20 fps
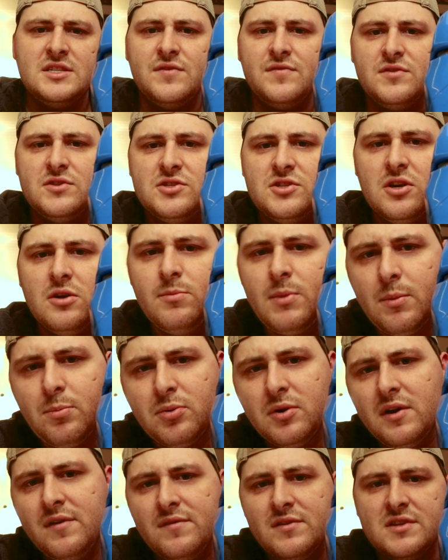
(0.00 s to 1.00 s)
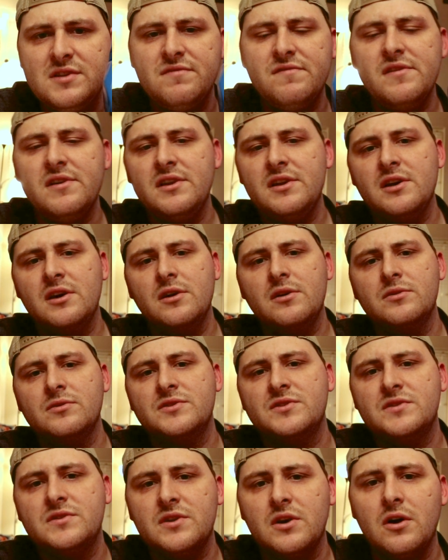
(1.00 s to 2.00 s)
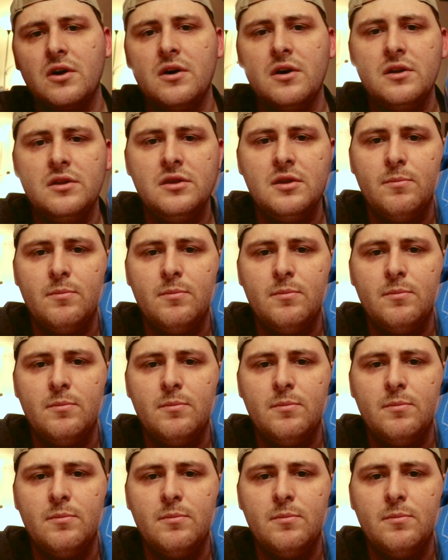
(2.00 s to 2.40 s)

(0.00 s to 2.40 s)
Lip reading: if you saw my previous videos on